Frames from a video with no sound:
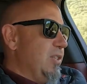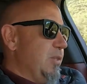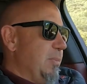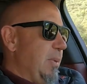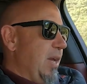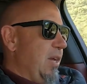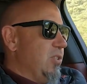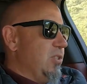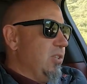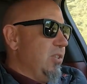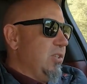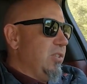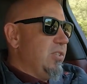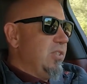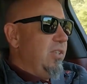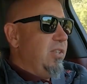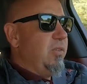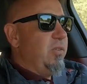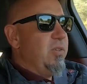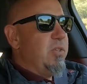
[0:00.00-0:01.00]

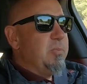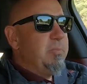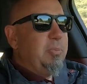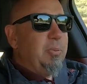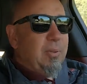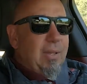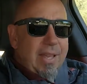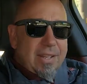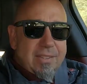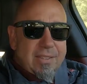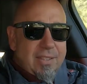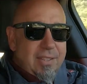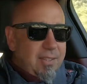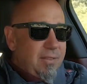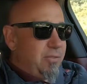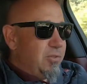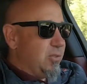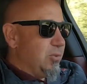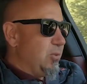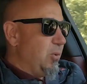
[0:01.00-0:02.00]
spacious and there is plenty
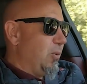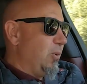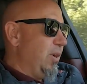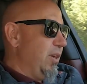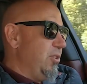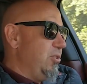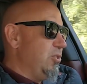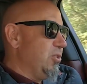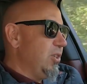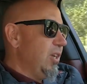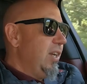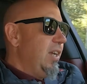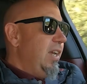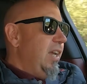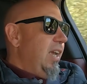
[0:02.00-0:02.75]
of storage